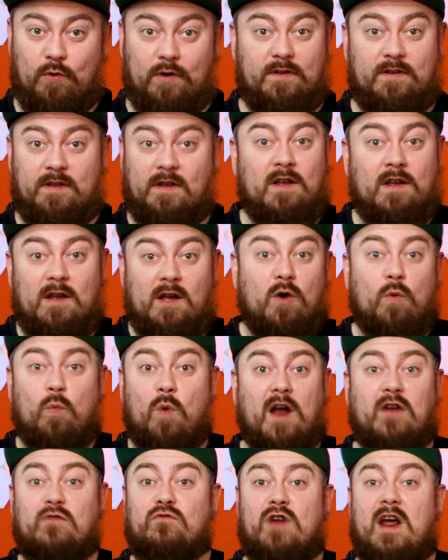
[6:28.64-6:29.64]
would
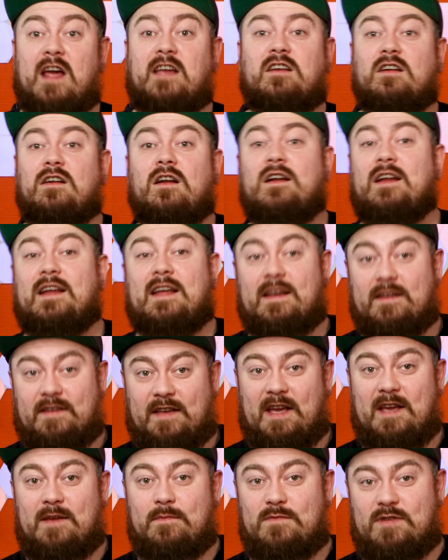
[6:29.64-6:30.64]
win regularly at
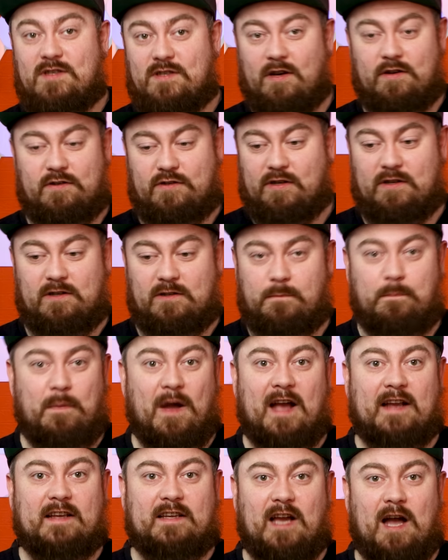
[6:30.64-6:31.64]
games such as
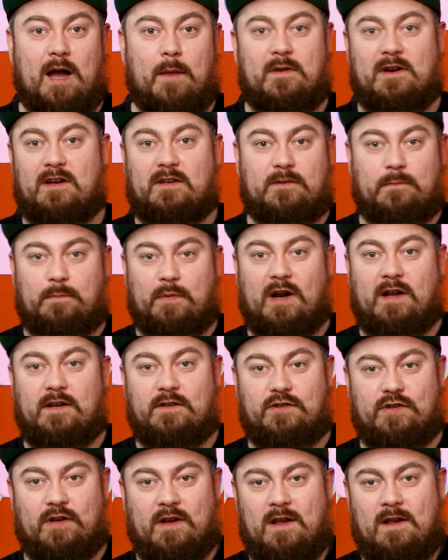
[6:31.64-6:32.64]
backgammon and
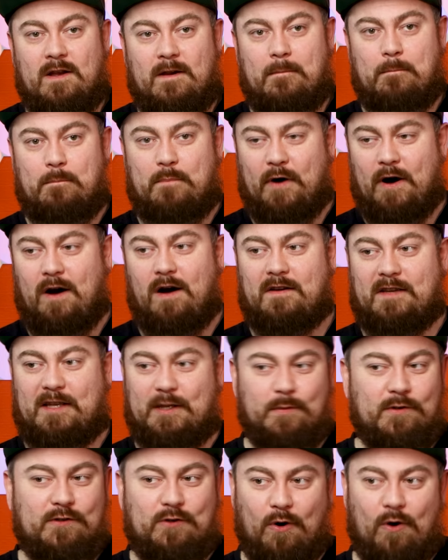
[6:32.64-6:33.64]
bridge, but he
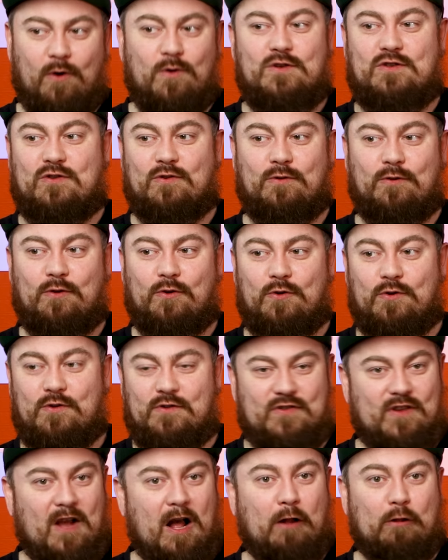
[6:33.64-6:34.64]
would also
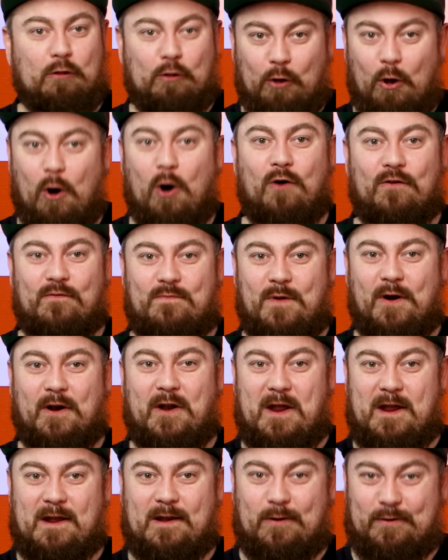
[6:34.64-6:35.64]
lose a lot of
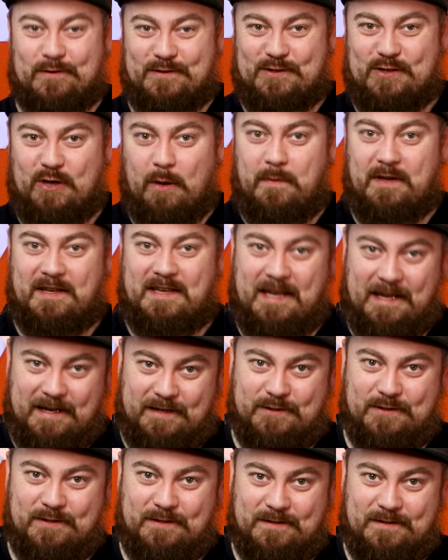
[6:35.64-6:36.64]
money on some
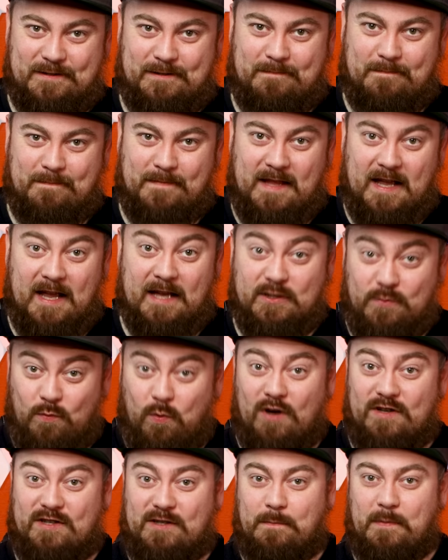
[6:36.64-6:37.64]
occasions. His
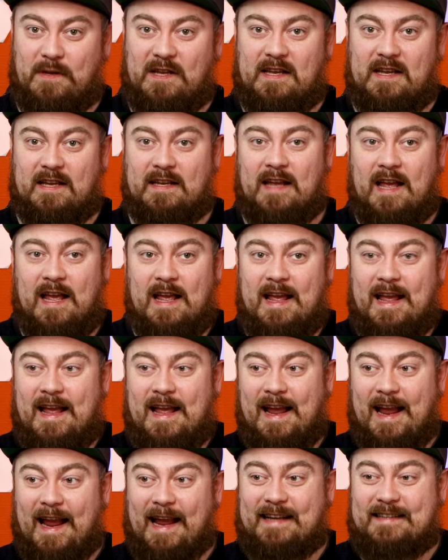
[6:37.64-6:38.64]
worst being
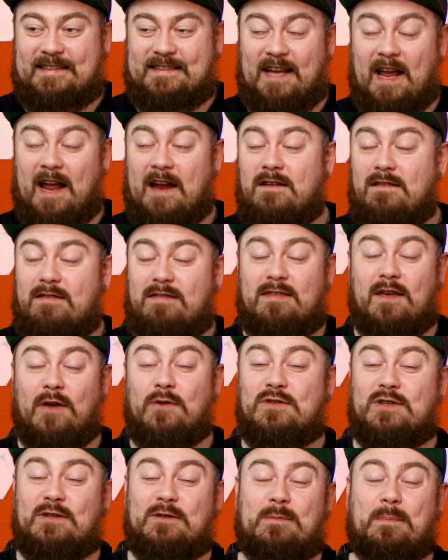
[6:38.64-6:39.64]
a
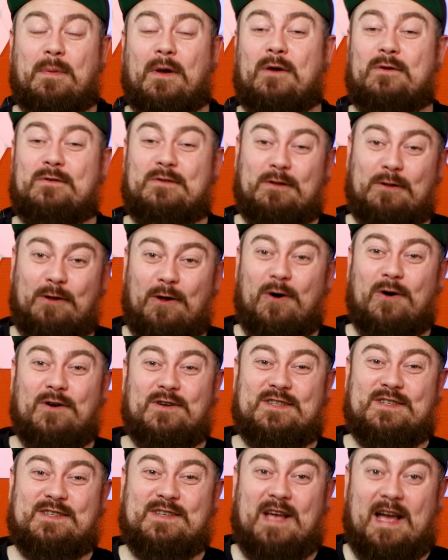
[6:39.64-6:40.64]
£10,000
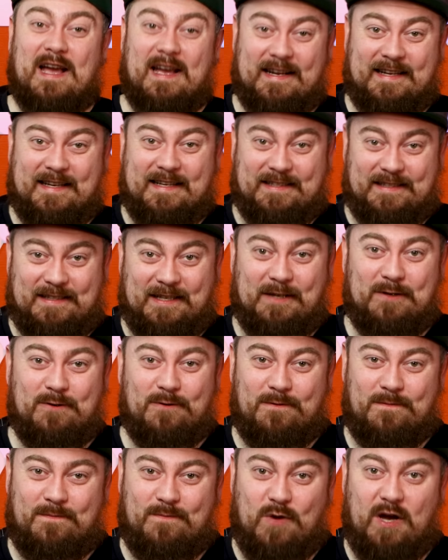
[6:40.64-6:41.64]
loss at a
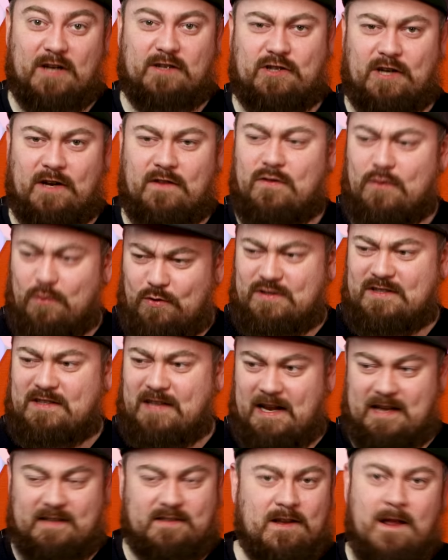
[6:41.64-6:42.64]
casino, which in those
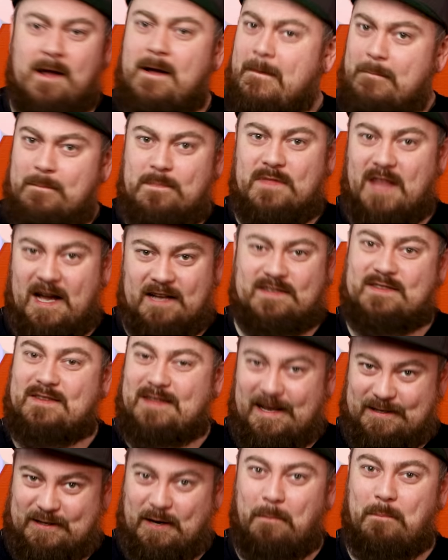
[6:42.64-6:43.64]
days, that's,
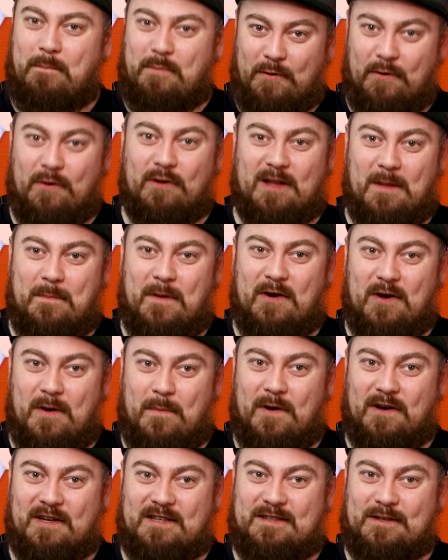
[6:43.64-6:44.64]
that's a brutal amount of
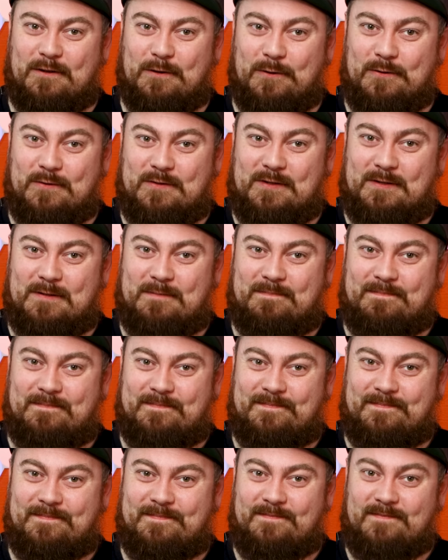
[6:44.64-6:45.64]
money to lose.
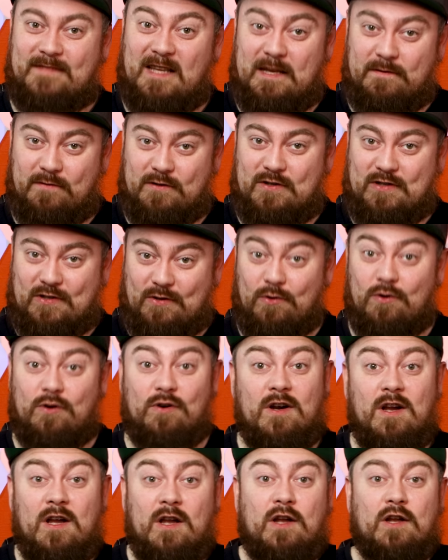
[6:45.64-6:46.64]
Even
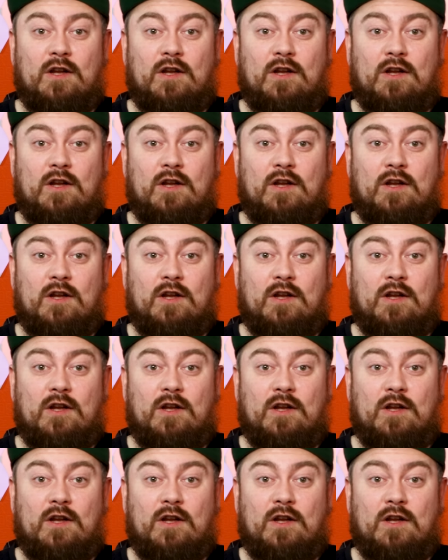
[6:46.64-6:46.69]
so,